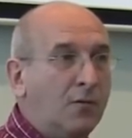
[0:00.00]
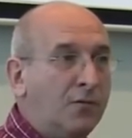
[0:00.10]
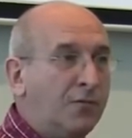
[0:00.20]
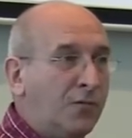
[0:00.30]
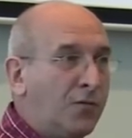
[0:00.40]

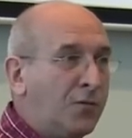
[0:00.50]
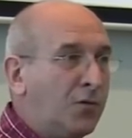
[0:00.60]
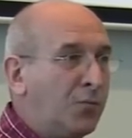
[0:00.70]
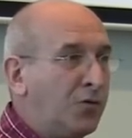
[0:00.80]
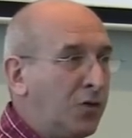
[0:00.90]
of
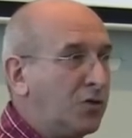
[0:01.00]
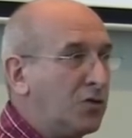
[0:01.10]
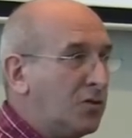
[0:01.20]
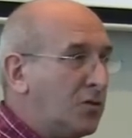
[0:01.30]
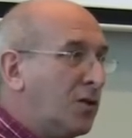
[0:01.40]
your
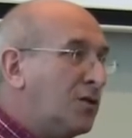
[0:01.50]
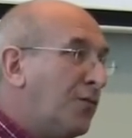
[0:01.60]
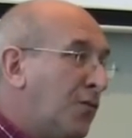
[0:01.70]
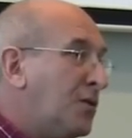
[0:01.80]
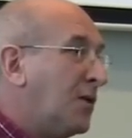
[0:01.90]
production. So that's the
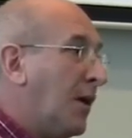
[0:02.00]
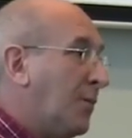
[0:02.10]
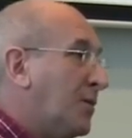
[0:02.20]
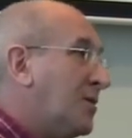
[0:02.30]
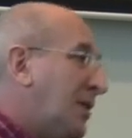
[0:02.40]
first thing that
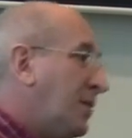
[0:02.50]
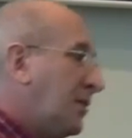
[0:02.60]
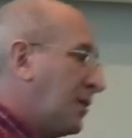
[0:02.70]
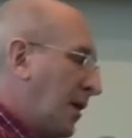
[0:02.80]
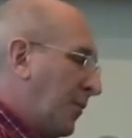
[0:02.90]
happened. The second
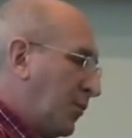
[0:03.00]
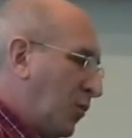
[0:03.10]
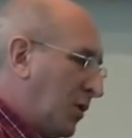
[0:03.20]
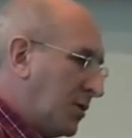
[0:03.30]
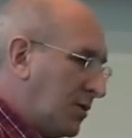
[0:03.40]
thing that
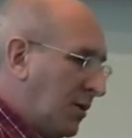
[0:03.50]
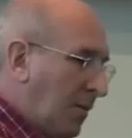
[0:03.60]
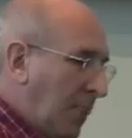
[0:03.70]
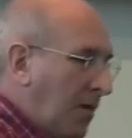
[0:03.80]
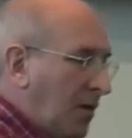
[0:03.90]
happened was
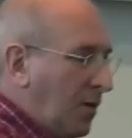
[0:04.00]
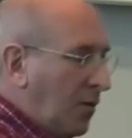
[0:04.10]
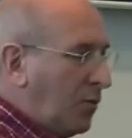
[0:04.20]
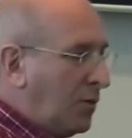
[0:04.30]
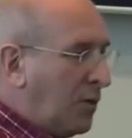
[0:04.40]

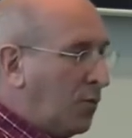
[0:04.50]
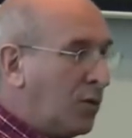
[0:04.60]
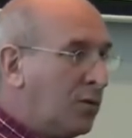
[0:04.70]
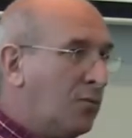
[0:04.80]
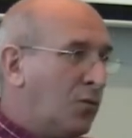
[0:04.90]
that
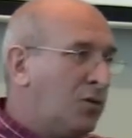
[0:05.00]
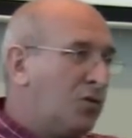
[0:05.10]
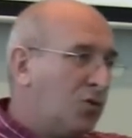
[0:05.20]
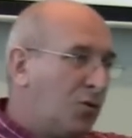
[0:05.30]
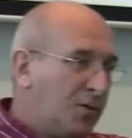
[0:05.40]
when the
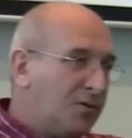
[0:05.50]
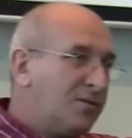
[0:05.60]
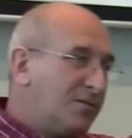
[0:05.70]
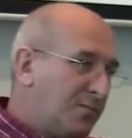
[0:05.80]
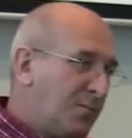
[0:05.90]

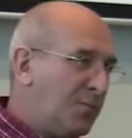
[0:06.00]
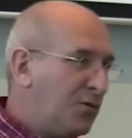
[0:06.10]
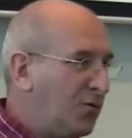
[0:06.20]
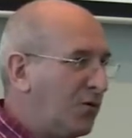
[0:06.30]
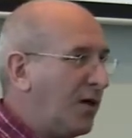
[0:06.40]
Germans, maybe
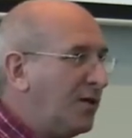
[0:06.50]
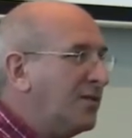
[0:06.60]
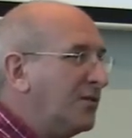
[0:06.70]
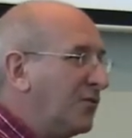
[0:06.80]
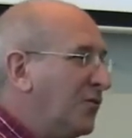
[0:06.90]
you
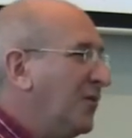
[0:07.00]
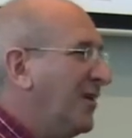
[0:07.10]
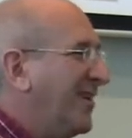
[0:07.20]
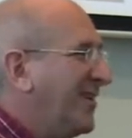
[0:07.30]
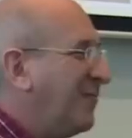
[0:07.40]
guys, I don't know,
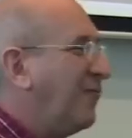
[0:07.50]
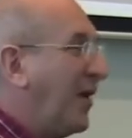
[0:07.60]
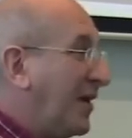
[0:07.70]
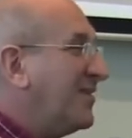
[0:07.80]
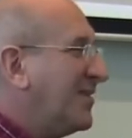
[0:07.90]
the
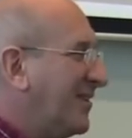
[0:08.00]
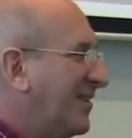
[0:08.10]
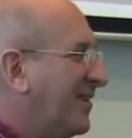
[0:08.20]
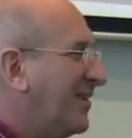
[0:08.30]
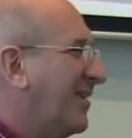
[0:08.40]
Franks,
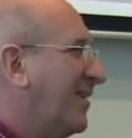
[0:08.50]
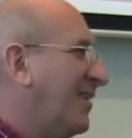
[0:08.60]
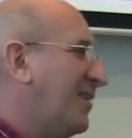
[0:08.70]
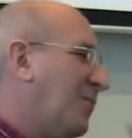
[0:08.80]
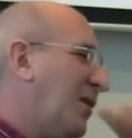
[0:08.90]

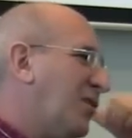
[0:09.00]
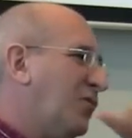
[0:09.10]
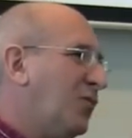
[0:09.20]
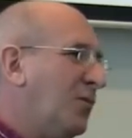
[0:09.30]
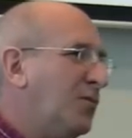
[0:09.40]
in my
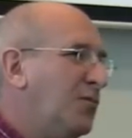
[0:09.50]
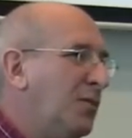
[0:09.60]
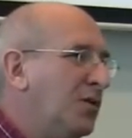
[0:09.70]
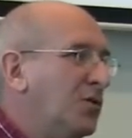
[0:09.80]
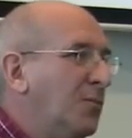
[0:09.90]
country, I'm from
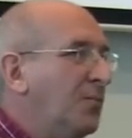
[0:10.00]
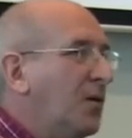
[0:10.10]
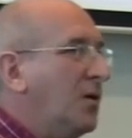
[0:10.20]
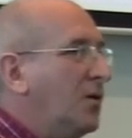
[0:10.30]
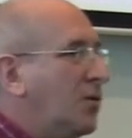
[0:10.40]
Belgium.
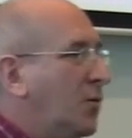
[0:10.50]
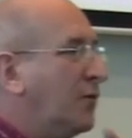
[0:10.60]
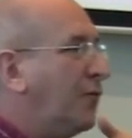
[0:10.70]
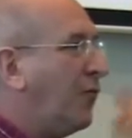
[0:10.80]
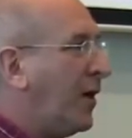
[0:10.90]
So when
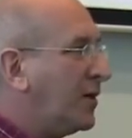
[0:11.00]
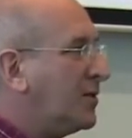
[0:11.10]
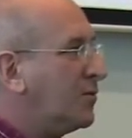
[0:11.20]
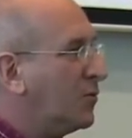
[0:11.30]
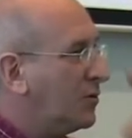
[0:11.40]
the
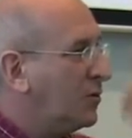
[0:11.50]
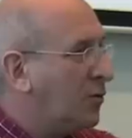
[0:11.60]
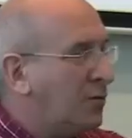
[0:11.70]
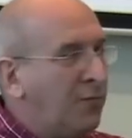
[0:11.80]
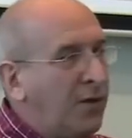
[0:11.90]
Franks would, you
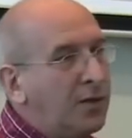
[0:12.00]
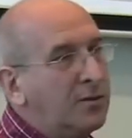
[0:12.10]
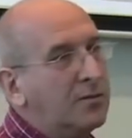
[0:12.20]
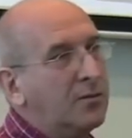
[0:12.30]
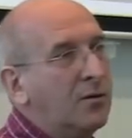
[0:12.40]
know,
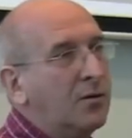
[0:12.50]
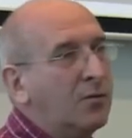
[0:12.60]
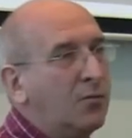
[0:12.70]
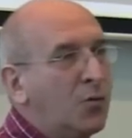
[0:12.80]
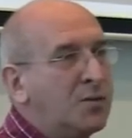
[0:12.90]
invade
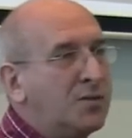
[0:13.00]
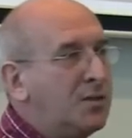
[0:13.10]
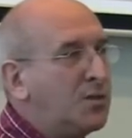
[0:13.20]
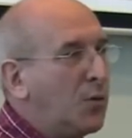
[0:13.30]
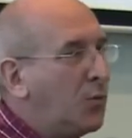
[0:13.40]
Roman
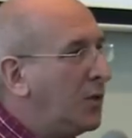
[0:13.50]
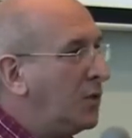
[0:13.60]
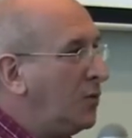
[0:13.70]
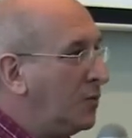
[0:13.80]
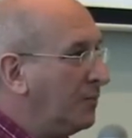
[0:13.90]
cities, what would
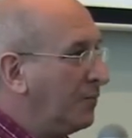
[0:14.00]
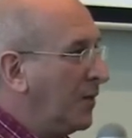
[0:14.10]
they do?